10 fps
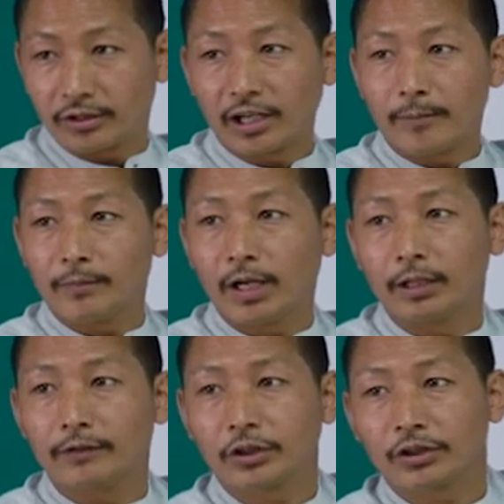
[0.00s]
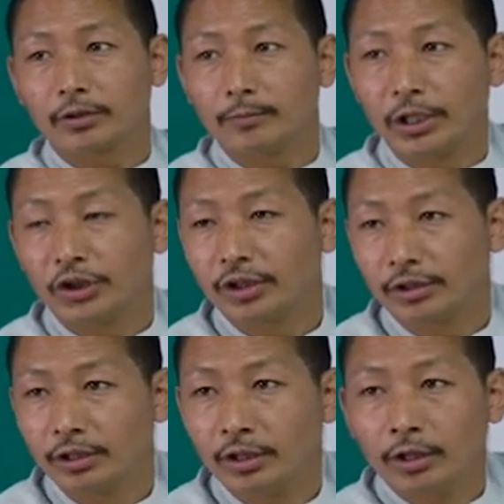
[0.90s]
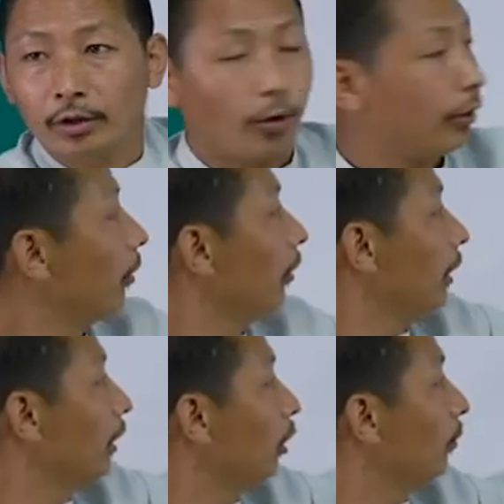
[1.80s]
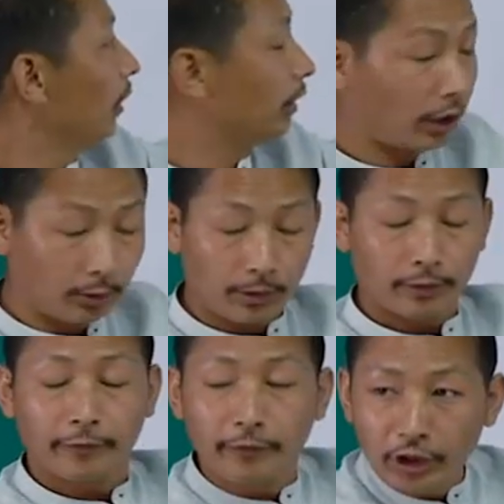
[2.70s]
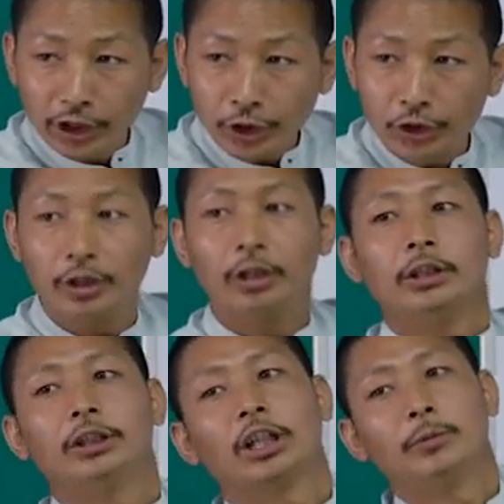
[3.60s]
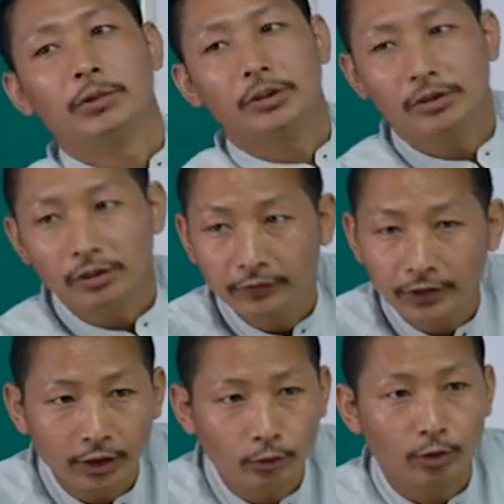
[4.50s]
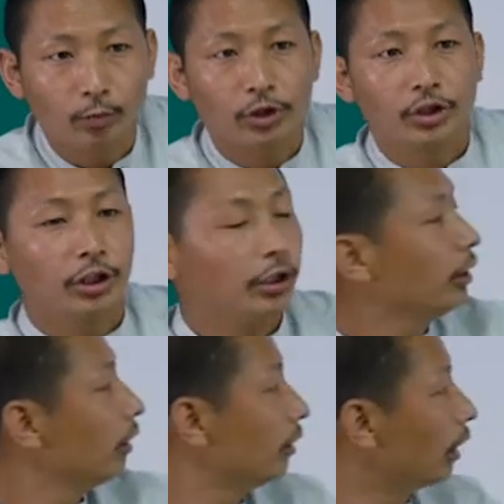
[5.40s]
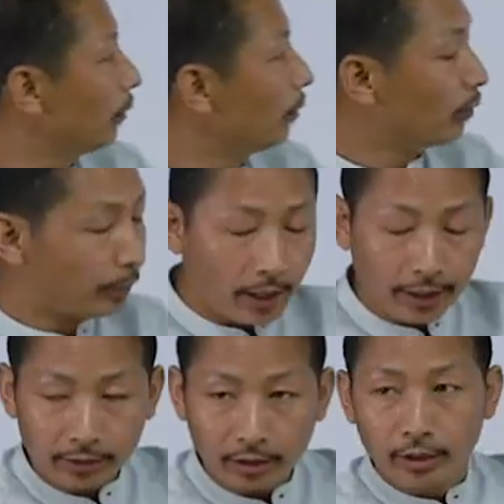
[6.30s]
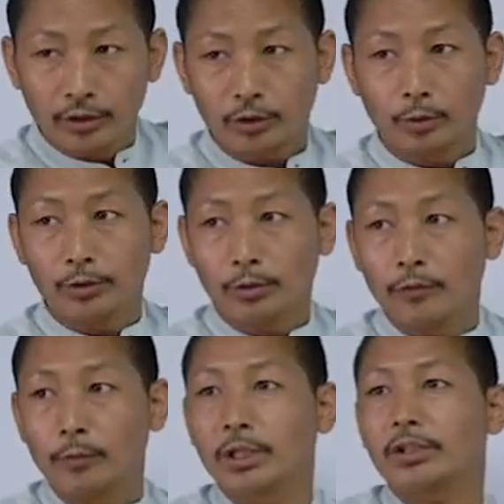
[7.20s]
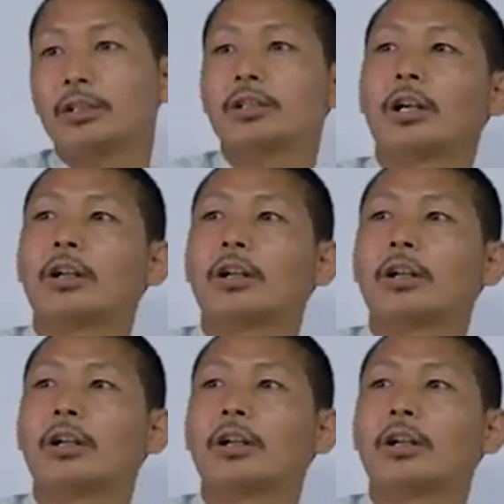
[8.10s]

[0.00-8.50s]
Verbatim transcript: some I have just mentioned. Or it could, it can be fridge, it can be the TV that you're watching, it can be mobile, so and so forth, because these